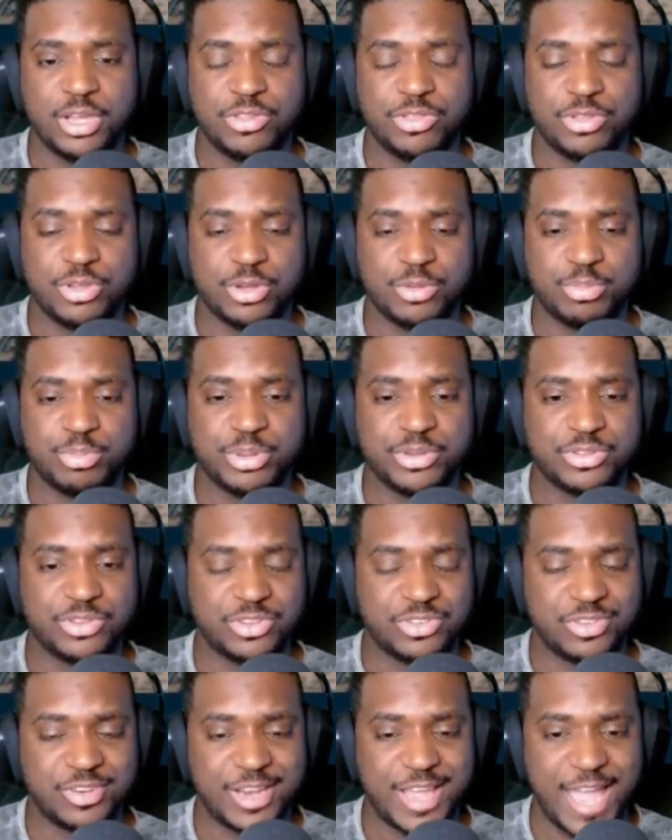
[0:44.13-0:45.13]
the
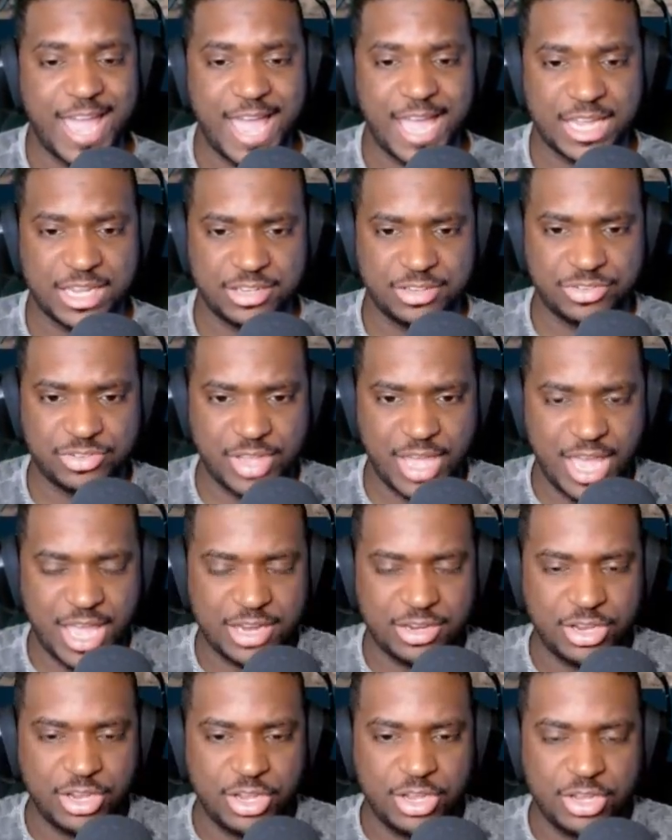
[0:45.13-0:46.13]
persistent hangars
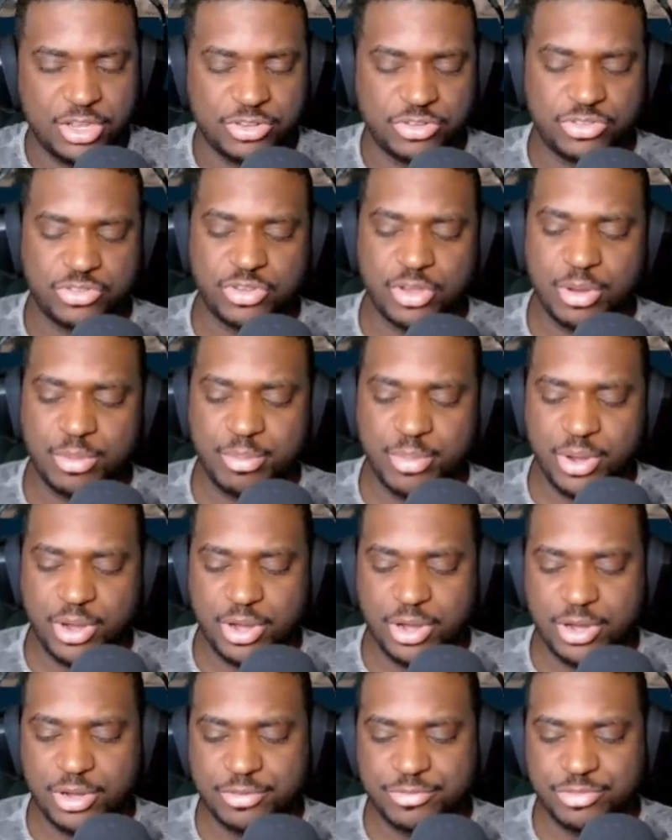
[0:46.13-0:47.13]
and some
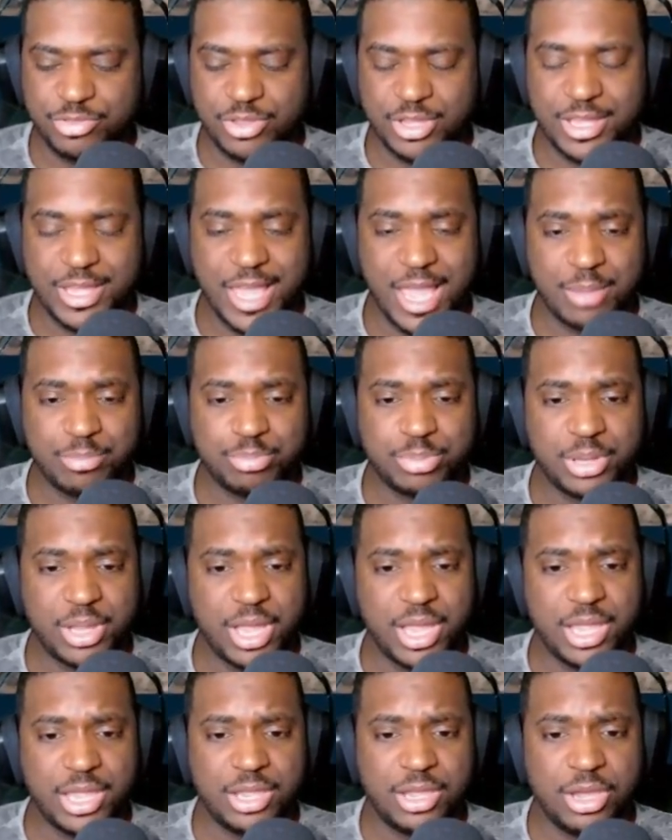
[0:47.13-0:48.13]
of the
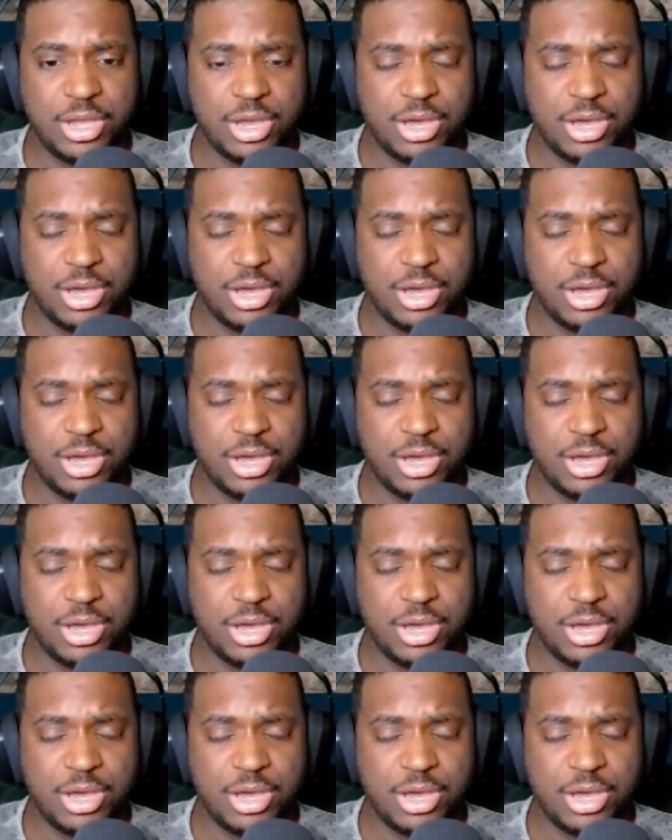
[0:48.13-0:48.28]
gameplay